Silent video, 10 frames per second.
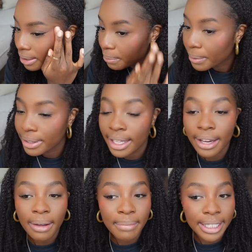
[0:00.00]
Put
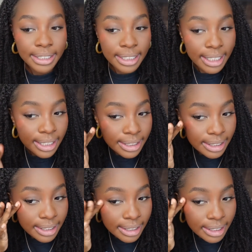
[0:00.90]
that on my
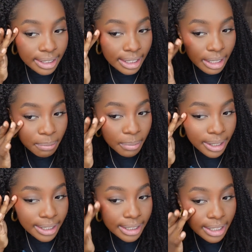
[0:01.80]
cheeks and
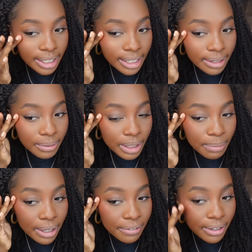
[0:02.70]
blend it in with
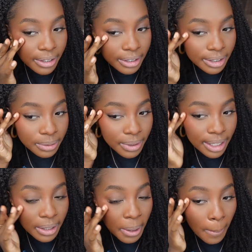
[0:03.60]
my fingers as
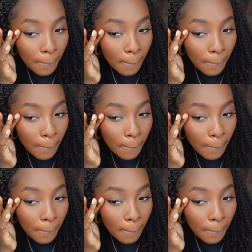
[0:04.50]
well.